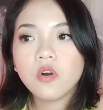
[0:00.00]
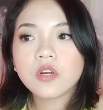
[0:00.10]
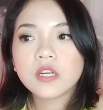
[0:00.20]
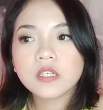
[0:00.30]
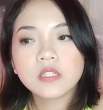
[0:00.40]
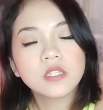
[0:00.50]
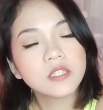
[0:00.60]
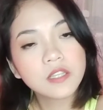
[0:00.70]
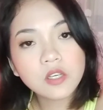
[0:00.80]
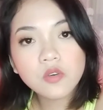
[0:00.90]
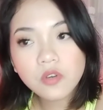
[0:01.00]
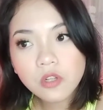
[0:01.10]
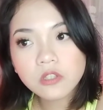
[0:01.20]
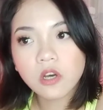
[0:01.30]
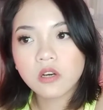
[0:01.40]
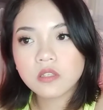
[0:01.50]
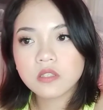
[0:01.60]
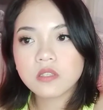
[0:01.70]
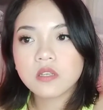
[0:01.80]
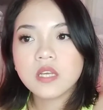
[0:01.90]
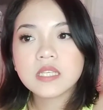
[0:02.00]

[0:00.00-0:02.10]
or the Google Docs,